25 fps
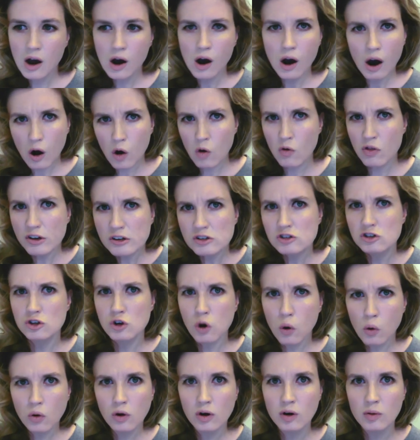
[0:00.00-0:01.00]
oh, this is
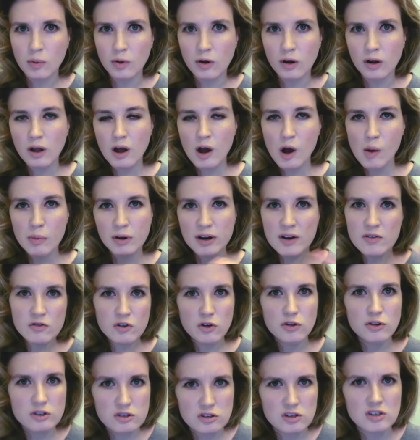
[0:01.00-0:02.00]
horrible, but even though
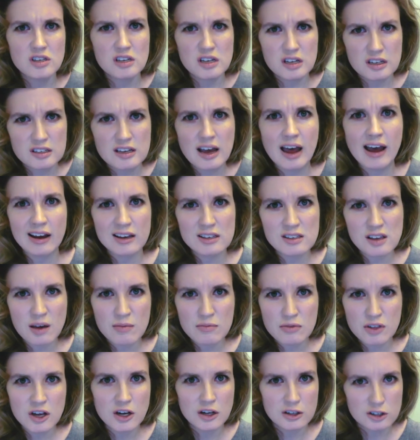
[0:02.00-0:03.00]
this is the exact same
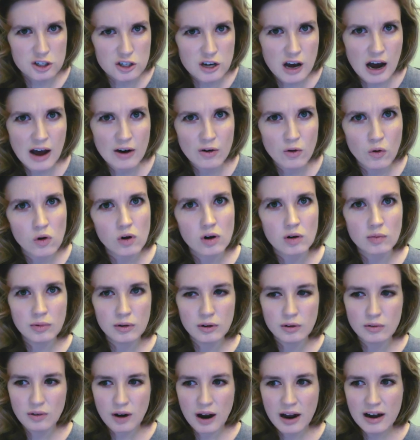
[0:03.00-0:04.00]
thing, it's not
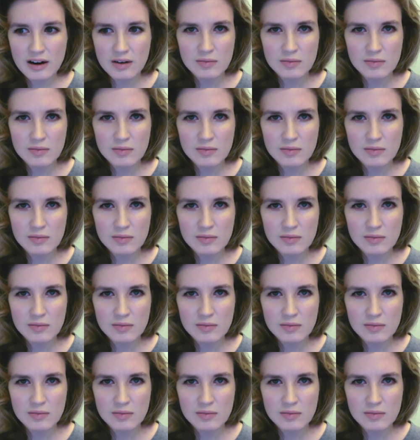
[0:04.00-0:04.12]
horrible, right?